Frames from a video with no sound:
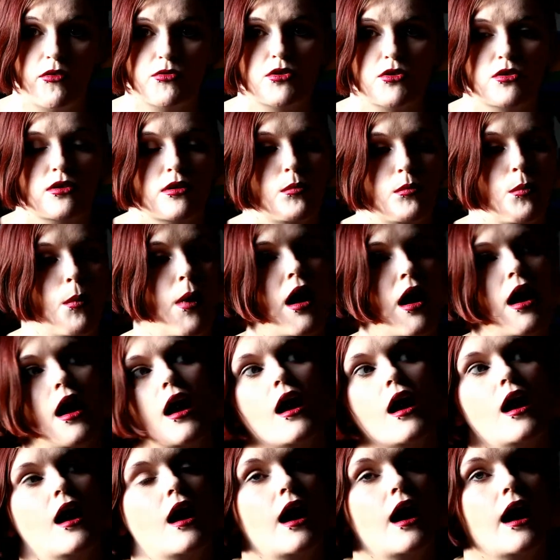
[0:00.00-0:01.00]
after them.
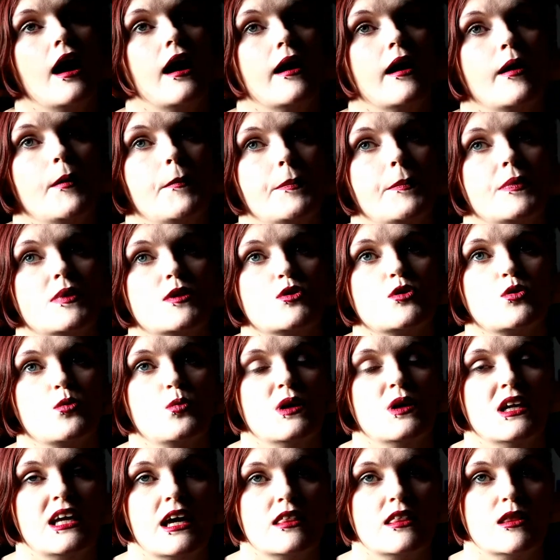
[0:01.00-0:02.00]
Um, so
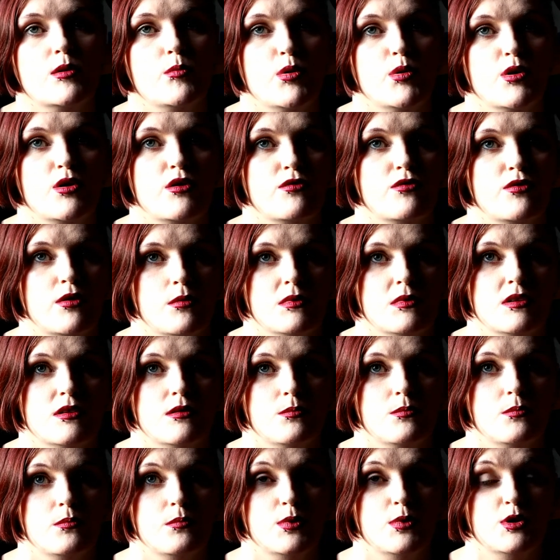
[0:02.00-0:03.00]
we get the book from
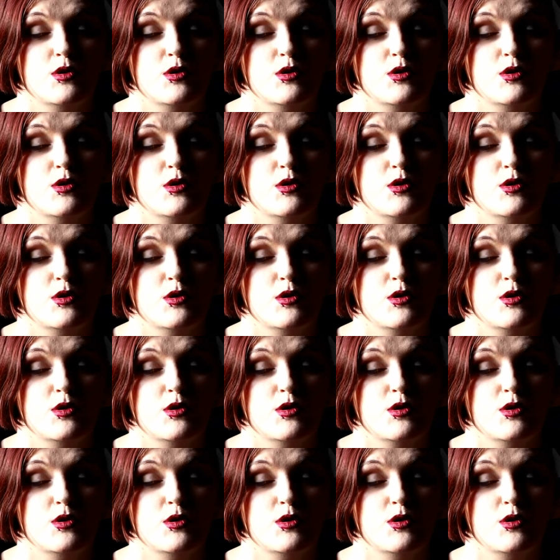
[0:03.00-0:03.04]
the